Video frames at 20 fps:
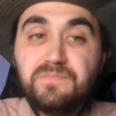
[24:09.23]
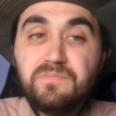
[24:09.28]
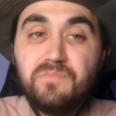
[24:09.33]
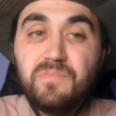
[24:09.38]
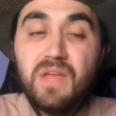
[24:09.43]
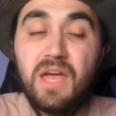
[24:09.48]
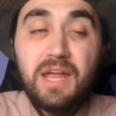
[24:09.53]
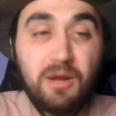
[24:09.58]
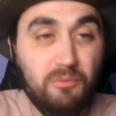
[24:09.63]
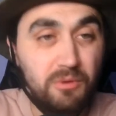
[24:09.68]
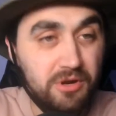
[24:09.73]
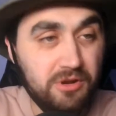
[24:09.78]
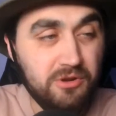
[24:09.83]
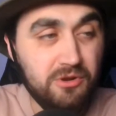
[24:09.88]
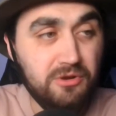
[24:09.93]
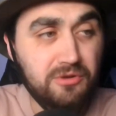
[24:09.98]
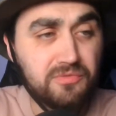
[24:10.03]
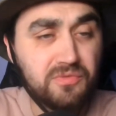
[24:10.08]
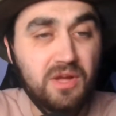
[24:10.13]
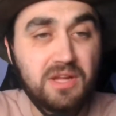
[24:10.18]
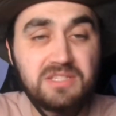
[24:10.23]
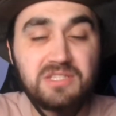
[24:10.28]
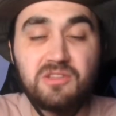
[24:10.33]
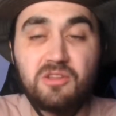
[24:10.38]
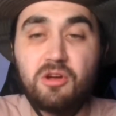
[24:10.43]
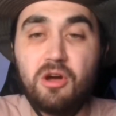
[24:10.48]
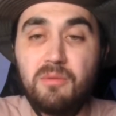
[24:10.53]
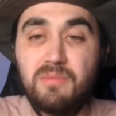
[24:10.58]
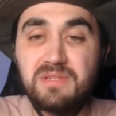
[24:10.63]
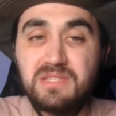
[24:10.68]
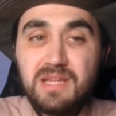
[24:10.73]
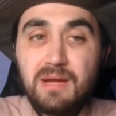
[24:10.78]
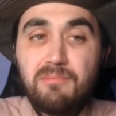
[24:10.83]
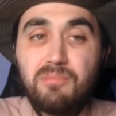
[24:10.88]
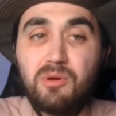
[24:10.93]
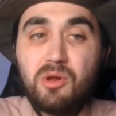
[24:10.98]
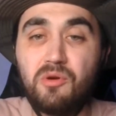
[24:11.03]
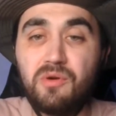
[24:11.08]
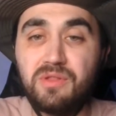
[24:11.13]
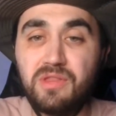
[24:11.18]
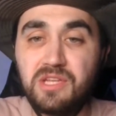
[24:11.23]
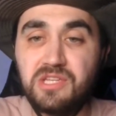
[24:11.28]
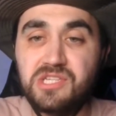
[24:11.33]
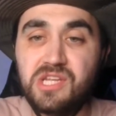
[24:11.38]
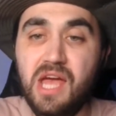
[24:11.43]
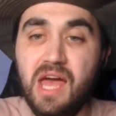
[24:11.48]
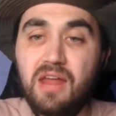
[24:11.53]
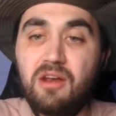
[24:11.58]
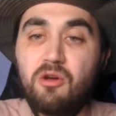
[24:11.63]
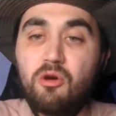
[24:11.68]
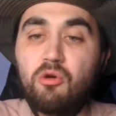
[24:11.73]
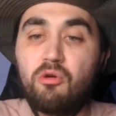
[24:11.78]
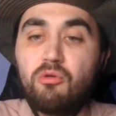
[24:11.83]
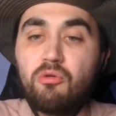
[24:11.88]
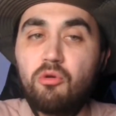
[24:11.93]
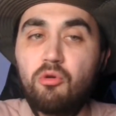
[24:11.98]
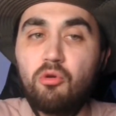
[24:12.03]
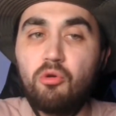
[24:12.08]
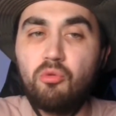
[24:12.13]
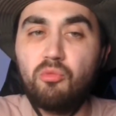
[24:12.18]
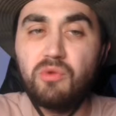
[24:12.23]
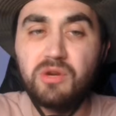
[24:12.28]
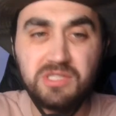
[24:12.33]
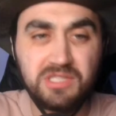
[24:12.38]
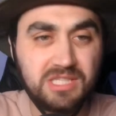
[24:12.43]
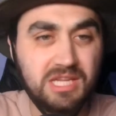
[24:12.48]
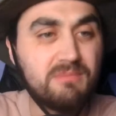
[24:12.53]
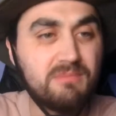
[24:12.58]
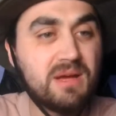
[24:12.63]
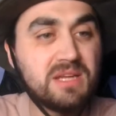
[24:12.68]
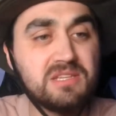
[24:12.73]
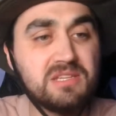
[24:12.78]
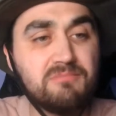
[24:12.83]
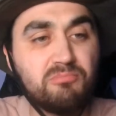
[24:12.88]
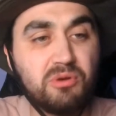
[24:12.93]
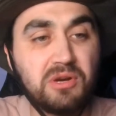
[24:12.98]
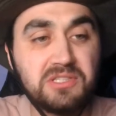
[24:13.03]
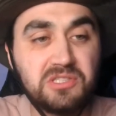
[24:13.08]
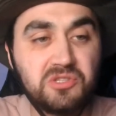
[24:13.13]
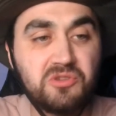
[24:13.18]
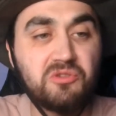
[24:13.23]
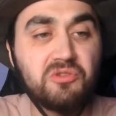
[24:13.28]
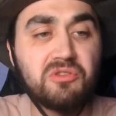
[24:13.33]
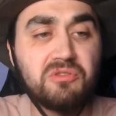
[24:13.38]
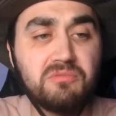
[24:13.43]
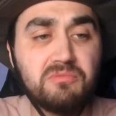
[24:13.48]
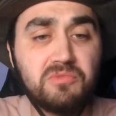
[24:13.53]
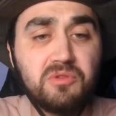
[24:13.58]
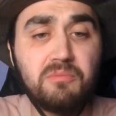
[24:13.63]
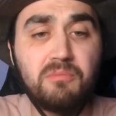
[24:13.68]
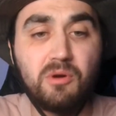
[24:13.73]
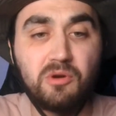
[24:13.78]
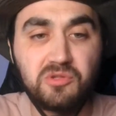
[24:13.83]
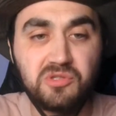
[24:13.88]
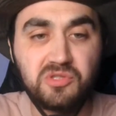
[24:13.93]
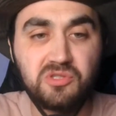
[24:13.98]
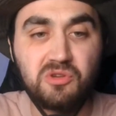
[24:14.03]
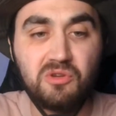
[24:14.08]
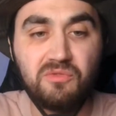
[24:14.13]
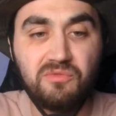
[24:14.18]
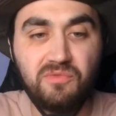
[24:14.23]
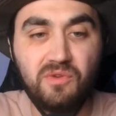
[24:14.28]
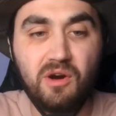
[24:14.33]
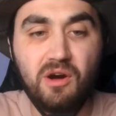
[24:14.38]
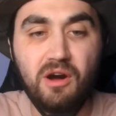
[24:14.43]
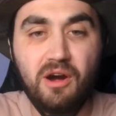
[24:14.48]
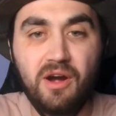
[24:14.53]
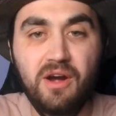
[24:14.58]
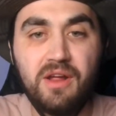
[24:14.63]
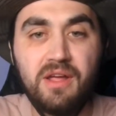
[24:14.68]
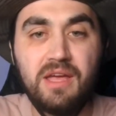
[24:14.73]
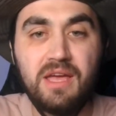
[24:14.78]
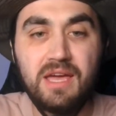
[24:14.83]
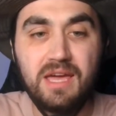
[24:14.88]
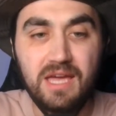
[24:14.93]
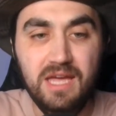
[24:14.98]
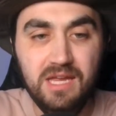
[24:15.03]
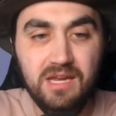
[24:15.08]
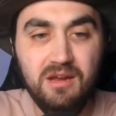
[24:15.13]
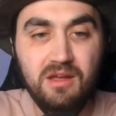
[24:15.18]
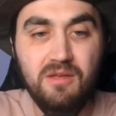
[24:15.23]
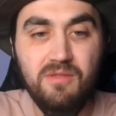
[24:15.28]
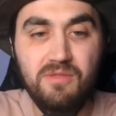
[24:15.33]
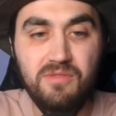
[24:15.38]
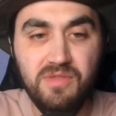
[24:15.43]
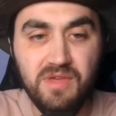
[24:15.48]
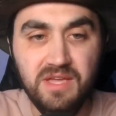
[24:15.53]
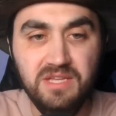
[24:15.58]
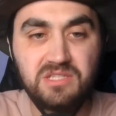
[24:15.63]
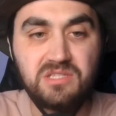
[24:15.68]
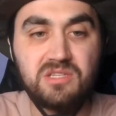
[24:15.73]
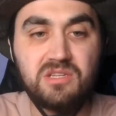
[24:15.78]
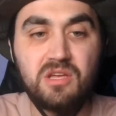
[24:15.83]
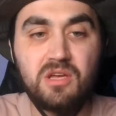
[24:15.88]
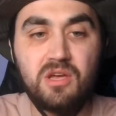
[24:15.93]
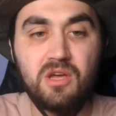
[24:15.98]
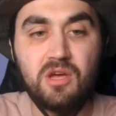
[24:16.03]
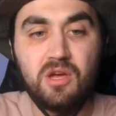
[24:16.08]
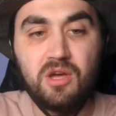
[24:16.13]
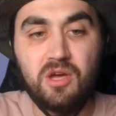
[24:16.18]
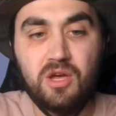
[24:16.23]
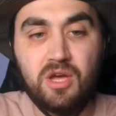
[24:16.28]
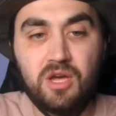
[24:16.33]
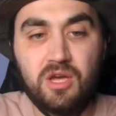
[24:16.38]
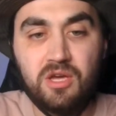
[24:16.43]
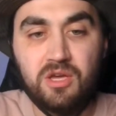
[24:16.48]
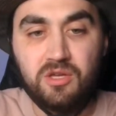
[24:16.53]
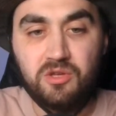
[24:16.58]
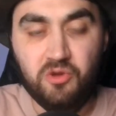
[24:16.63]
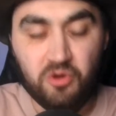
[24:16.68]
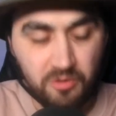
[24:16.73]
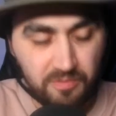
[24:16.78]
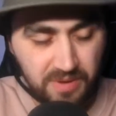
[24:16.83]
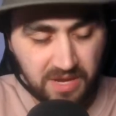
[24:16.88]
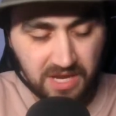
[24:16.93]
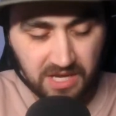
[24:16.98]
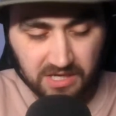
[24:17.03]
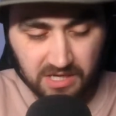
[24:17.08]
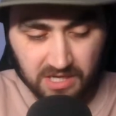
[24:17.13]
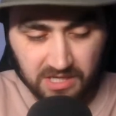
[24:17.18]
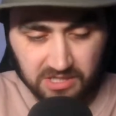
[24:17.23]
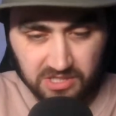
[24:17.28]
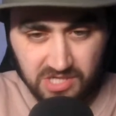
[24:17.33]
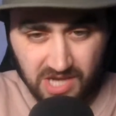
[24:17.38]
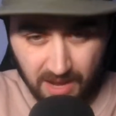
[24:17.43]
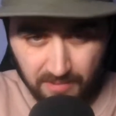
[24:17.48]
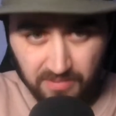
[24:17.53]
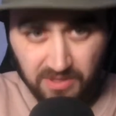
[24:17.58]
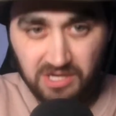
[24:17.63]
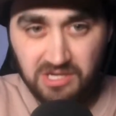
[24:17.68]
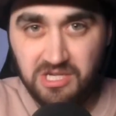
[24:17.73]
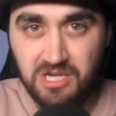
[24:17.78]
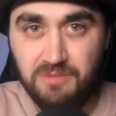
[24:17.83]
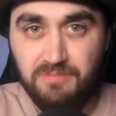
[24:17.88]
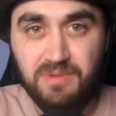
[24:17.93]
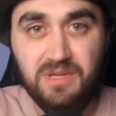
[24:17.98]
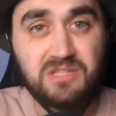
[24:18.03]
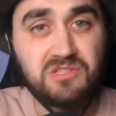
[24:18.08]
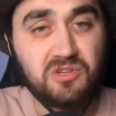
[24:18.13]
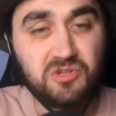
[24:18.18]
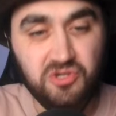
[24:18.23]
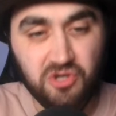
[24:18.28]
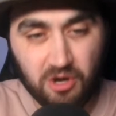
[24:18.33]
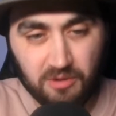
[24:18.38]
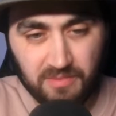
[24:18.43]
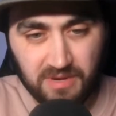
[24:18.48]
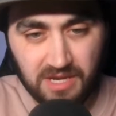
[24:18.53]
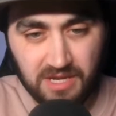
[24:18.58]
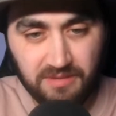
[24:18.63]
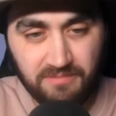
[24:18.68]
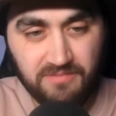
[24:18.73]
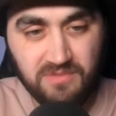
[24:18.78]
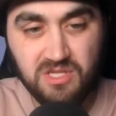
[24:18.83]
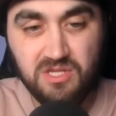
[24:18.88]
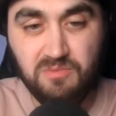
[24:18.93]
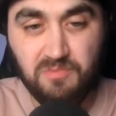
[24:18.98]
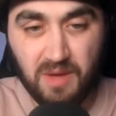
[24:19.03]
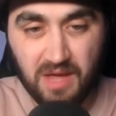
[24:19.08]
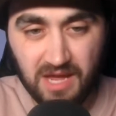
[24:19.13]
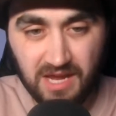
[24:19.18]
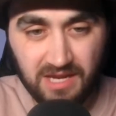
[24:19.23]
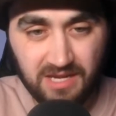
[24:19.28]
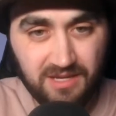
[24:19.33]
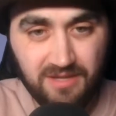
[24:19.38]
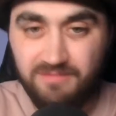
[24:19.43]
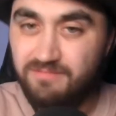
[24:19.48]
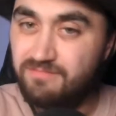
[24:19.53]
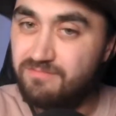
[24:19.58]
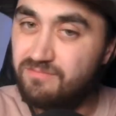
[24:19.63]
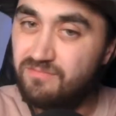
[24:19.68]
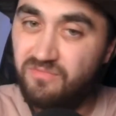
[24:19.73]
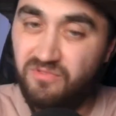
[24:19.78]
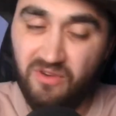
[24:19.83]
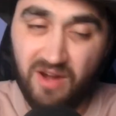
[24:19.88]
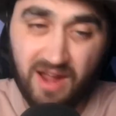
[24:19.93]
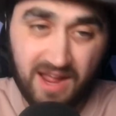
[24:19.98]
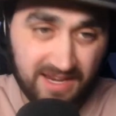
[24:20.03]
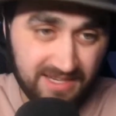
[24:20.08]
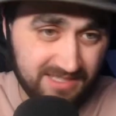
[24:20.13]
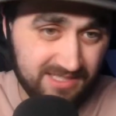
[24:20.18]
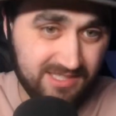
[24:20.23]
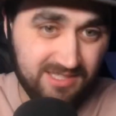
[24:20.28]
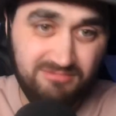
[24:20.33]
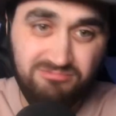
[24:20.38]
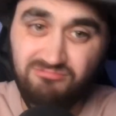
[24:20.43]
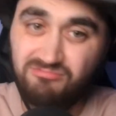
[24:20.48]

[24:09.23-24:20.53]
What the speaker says: And I want to know your thoughts in the comments down below in the chat. Which team has impressed you the most so far in this European Championship? Is it Germany, Spain, France,